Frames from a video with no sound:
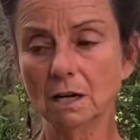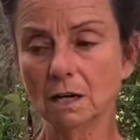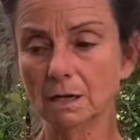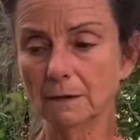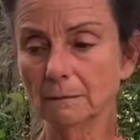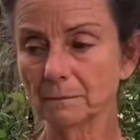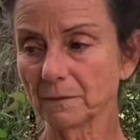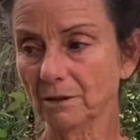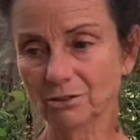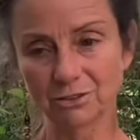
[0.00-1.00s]
You
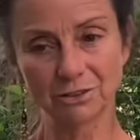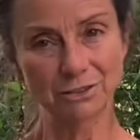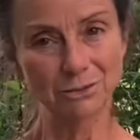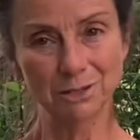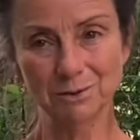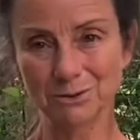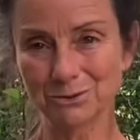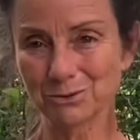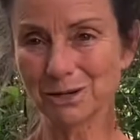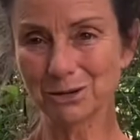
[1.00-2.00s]
can certainly do hip
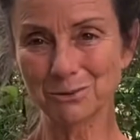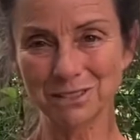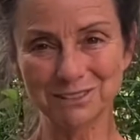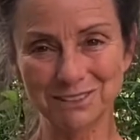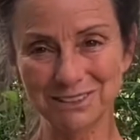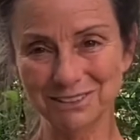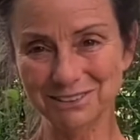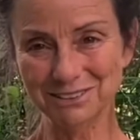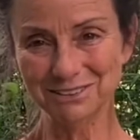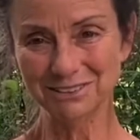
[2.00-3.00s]
circles while you're washing
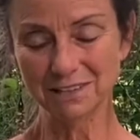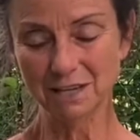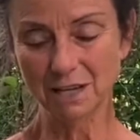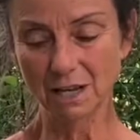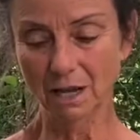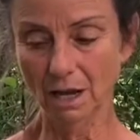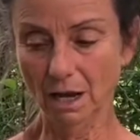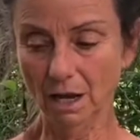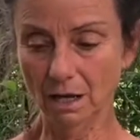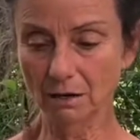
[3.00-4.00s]
dishes.
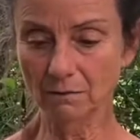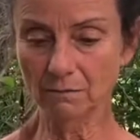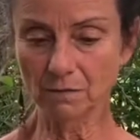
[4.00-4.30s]
And